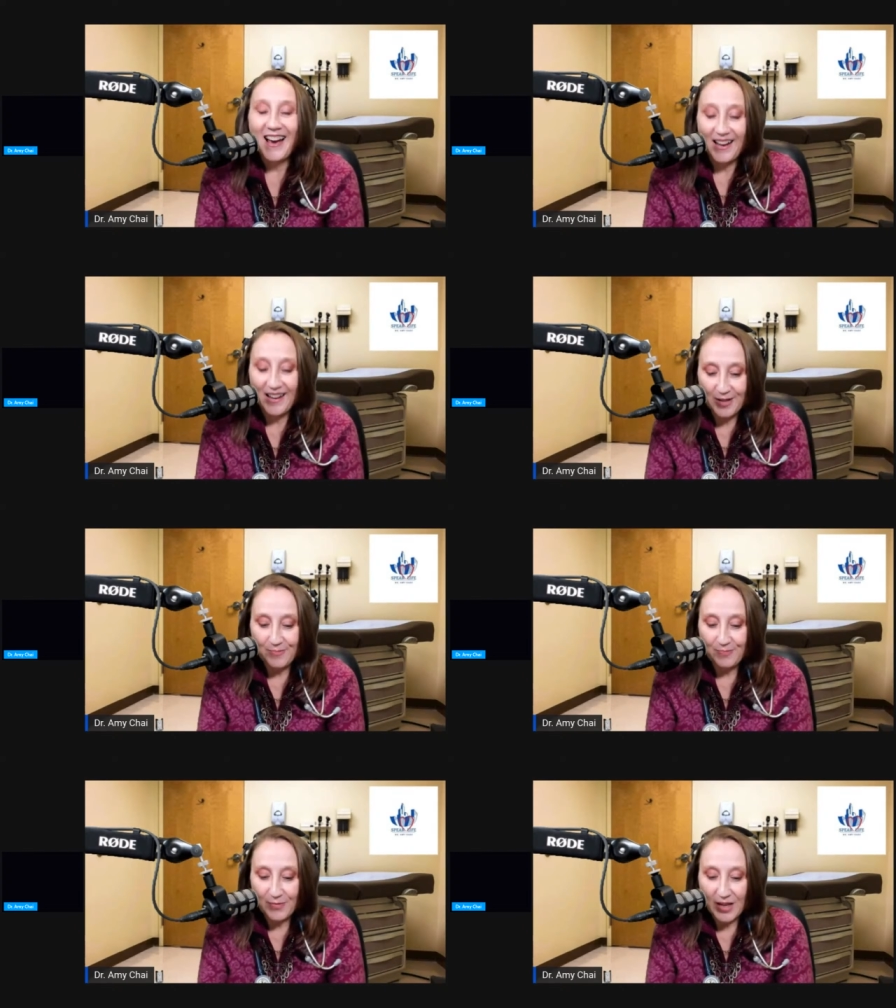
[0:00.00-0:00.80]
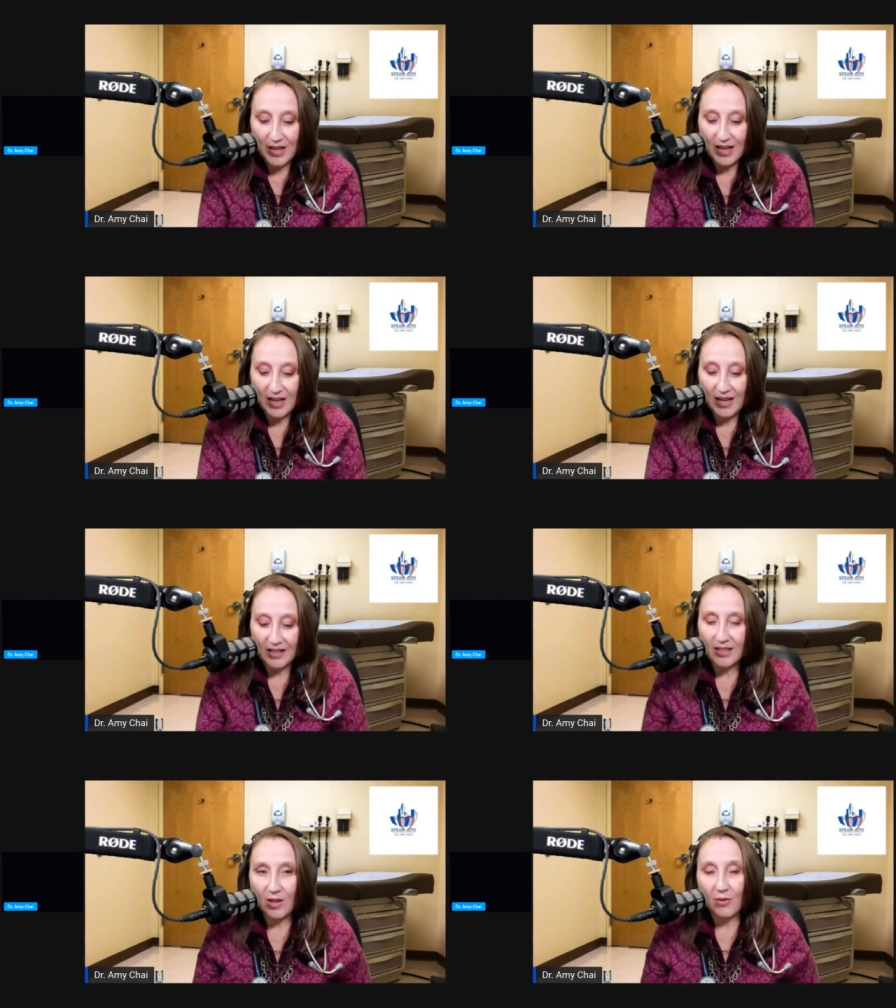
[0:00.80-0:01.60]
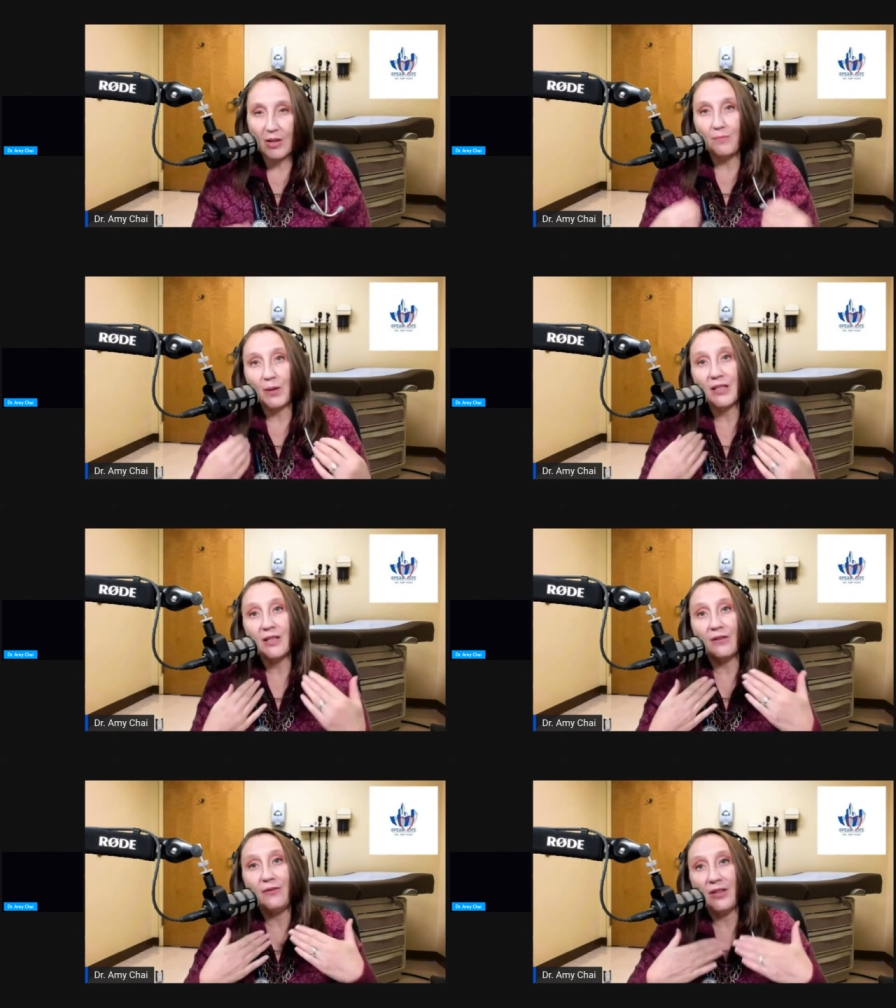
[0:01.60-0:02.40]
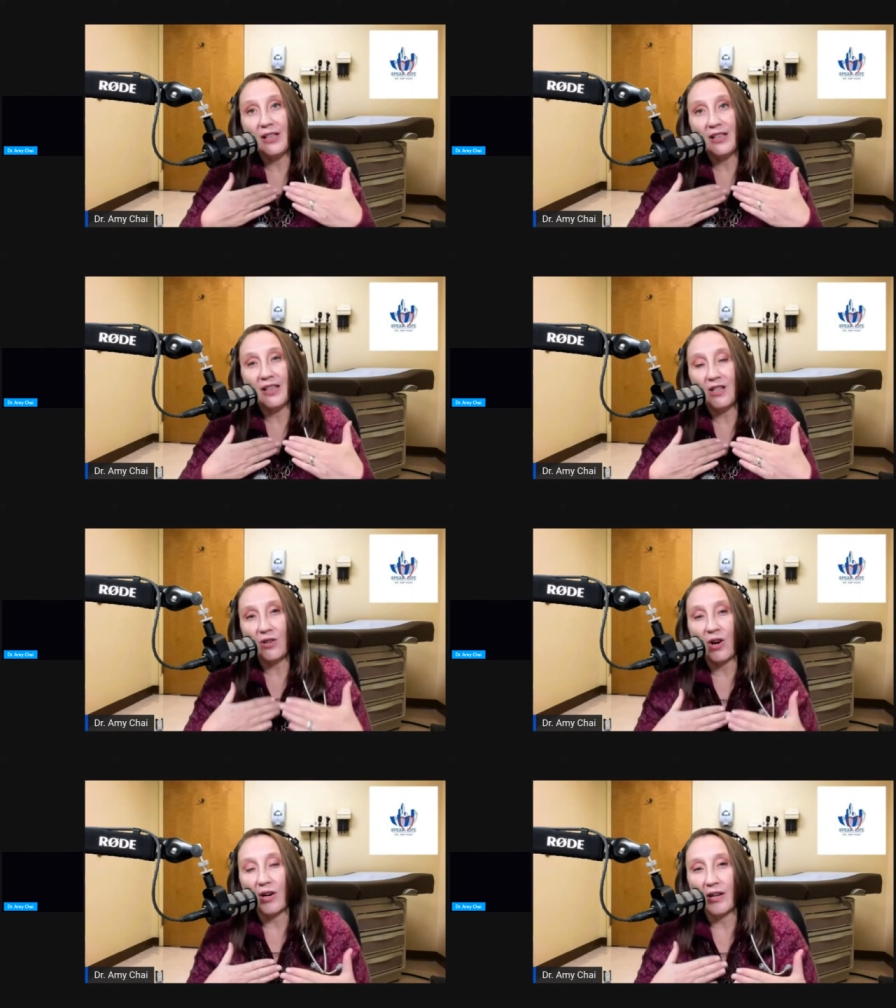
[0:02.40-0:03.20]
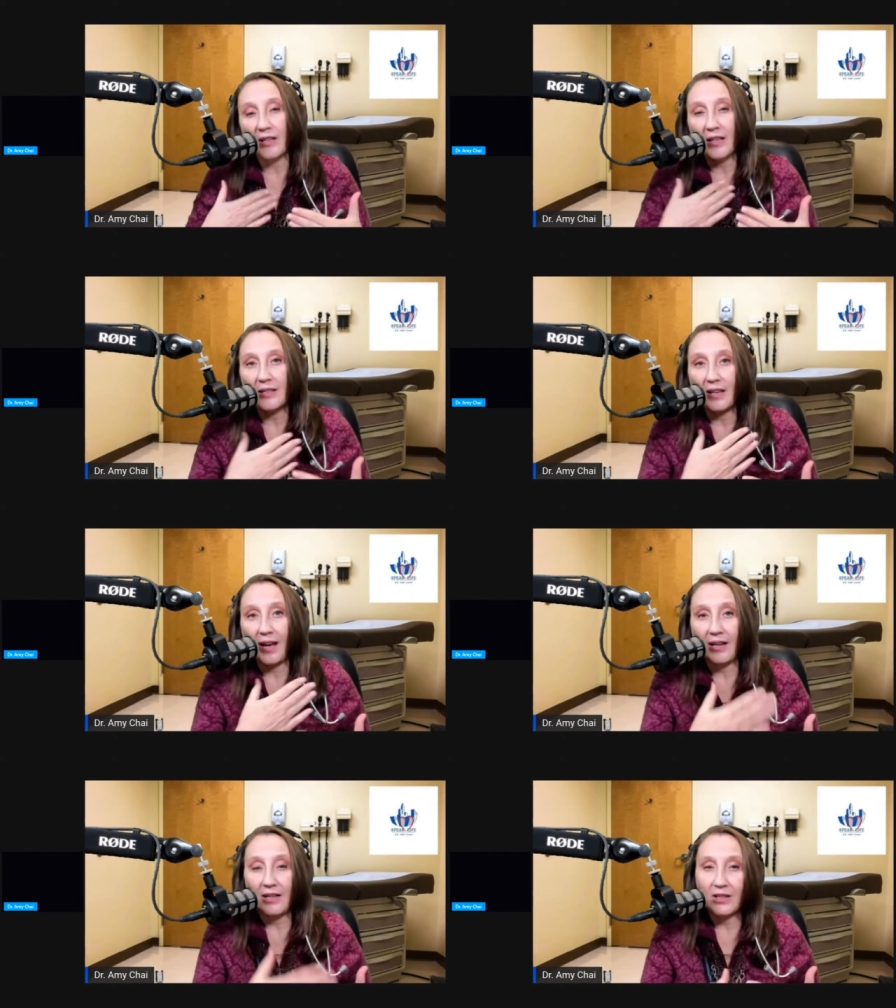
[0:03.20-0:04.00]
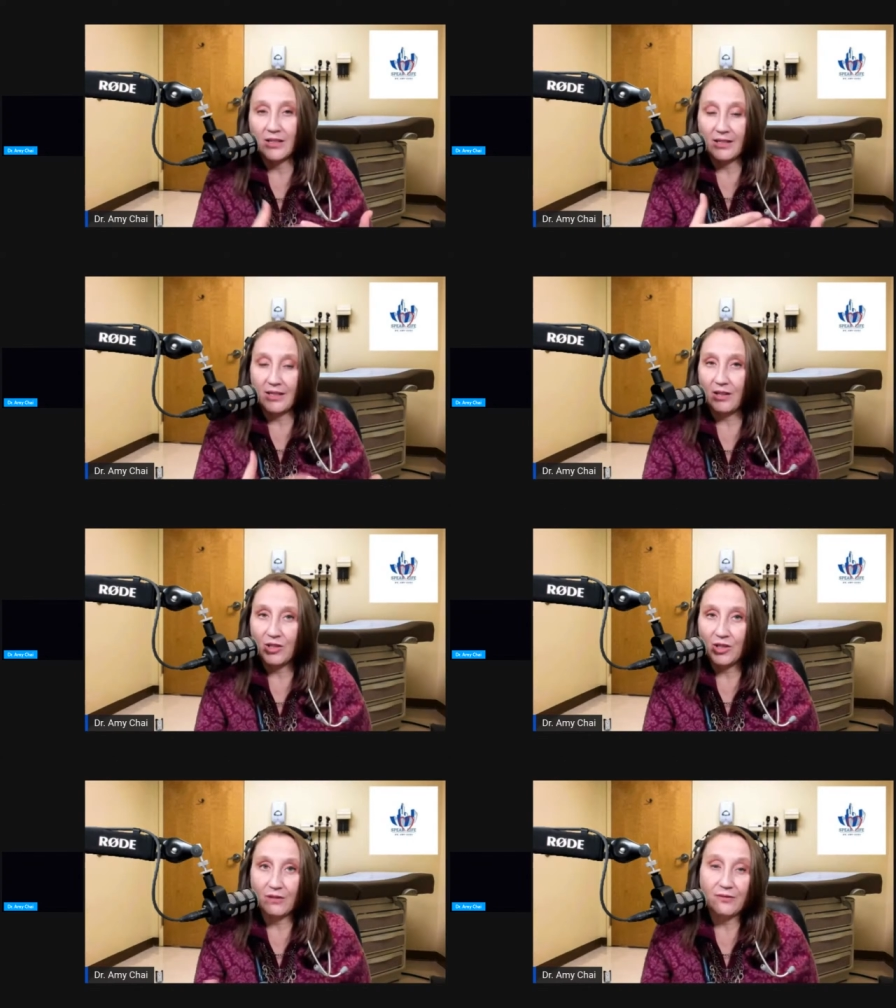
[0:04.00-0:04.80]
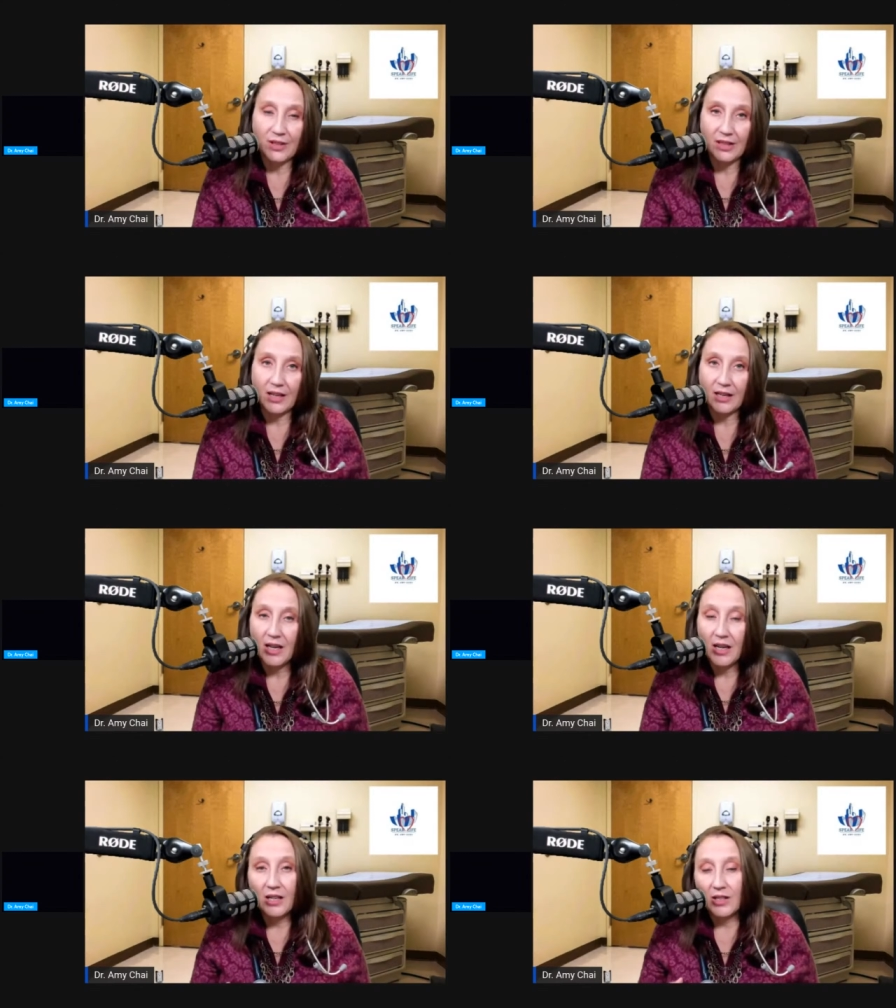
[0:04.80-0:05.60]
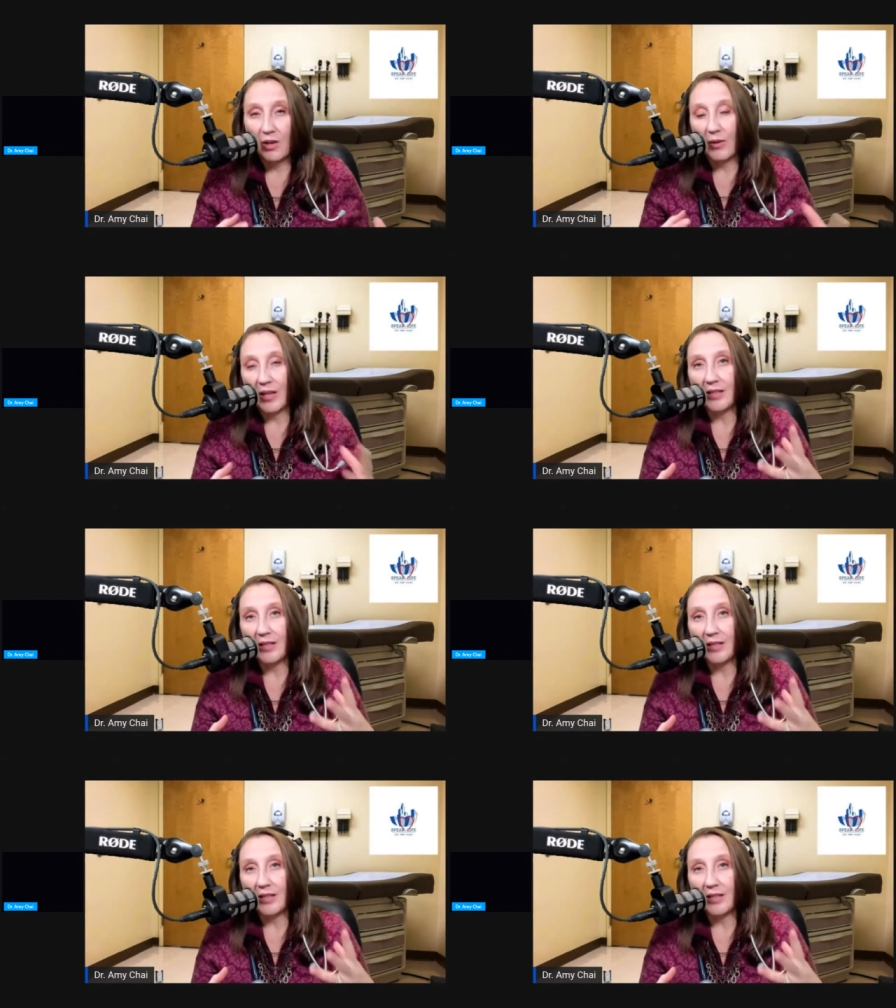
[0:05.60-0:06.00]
And so it brings a feeling in your heart, and that's a nostalgia feeling. So